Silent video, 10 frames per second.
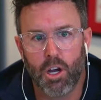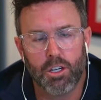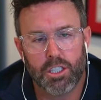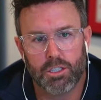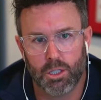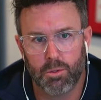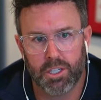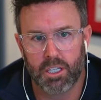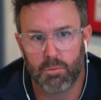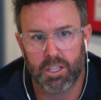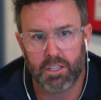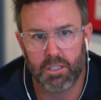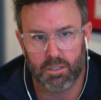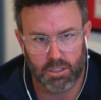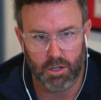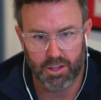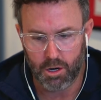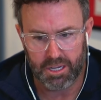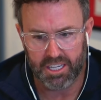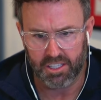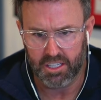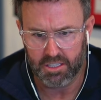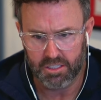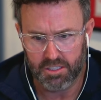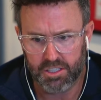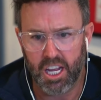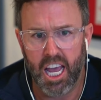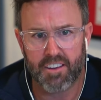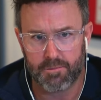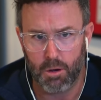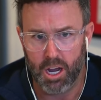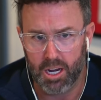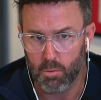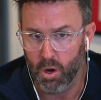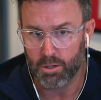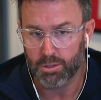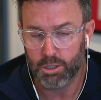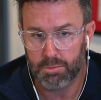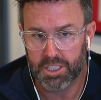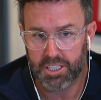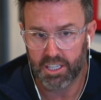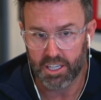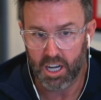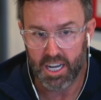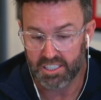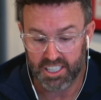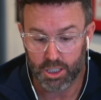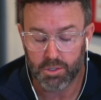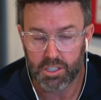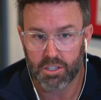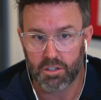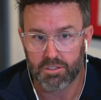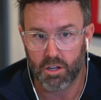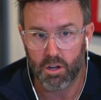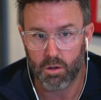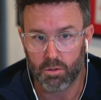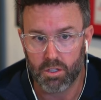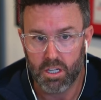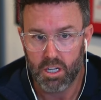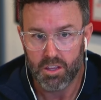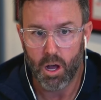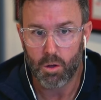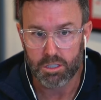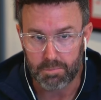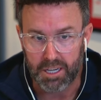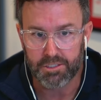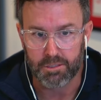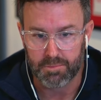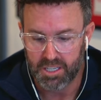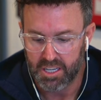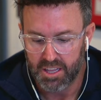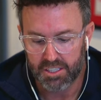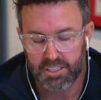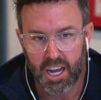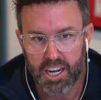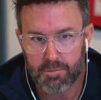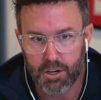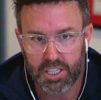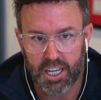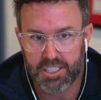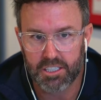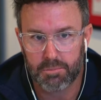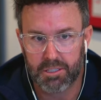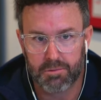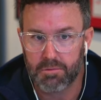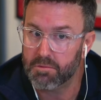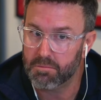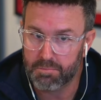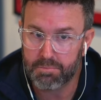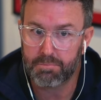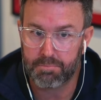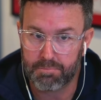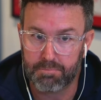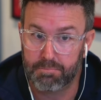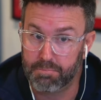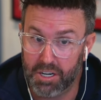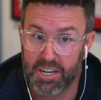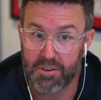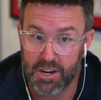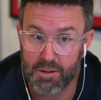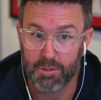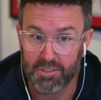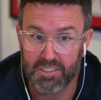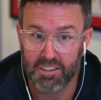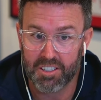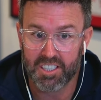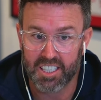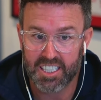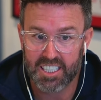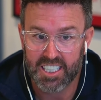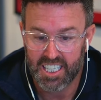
not just doing it with, you know, they're not being saved by one or two particular guys. They're doing it across the whole the whole spectrum. The starting rotation's been pretty incredible, honestly. Mm-hmm.